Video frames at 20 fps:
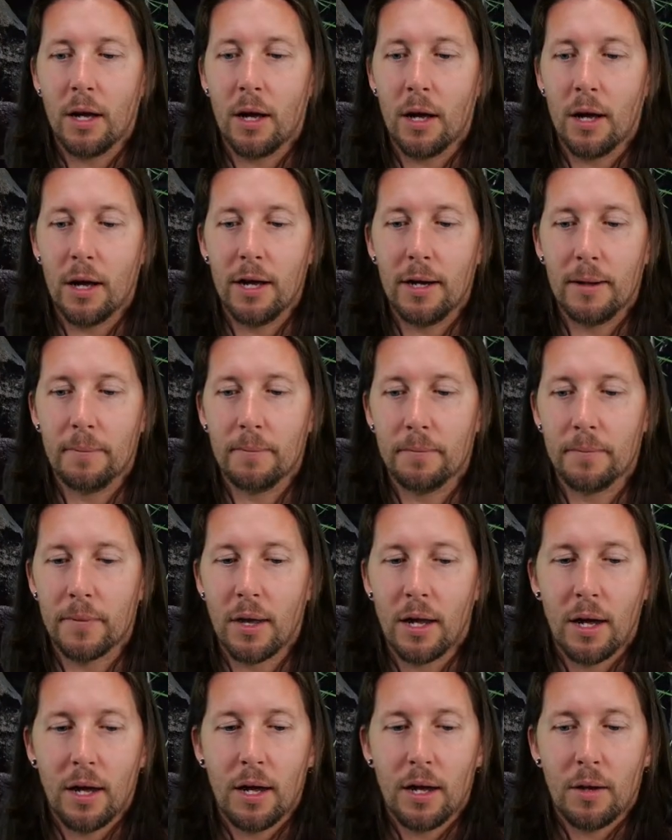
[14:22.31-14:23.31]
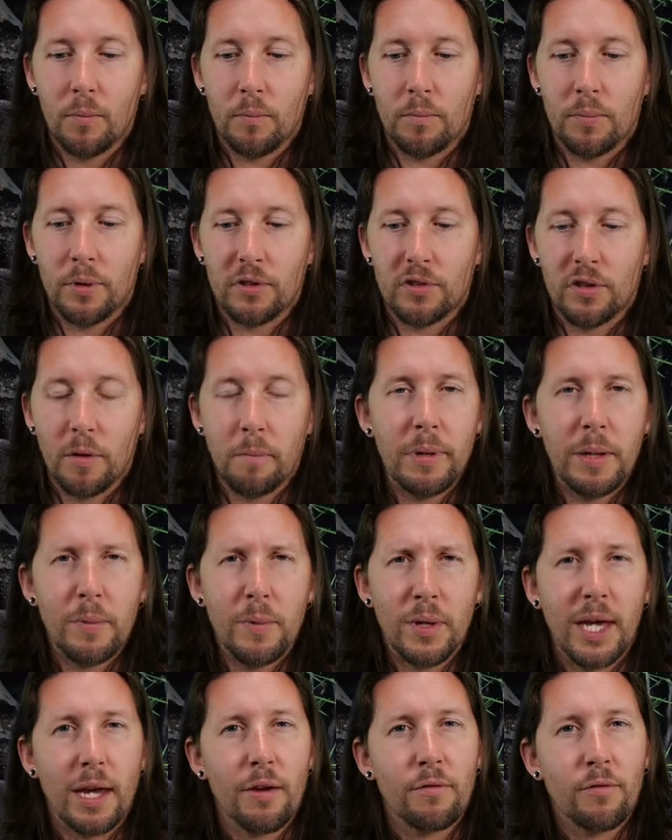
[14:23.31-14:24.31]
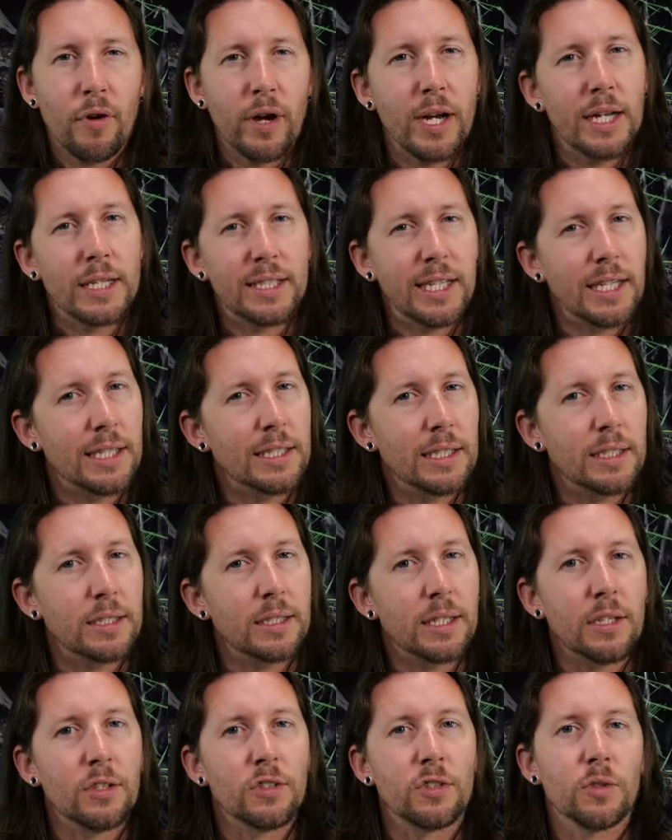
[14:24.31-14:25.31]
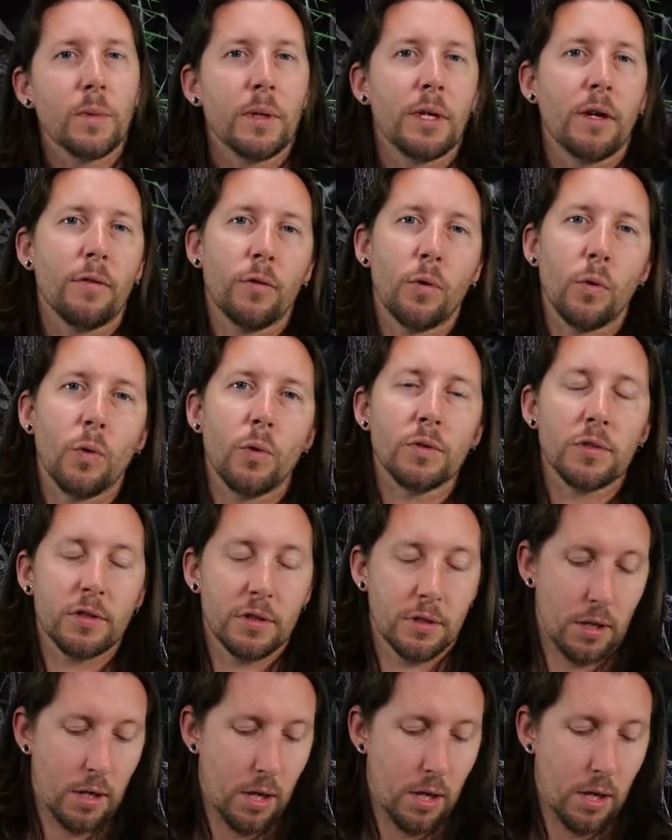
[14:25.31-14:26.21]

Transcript: But some people get very addicted into it, of course.